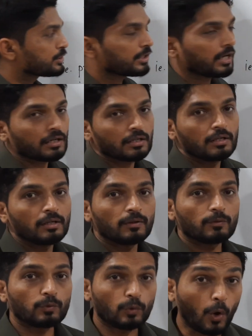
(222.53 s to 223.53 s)
which are
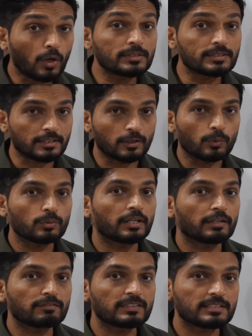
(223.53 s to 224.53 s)
non-zero,
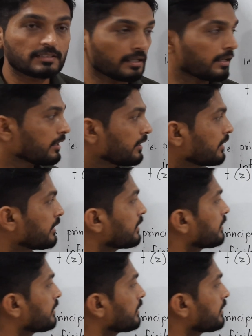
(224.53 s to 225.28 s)
then we say,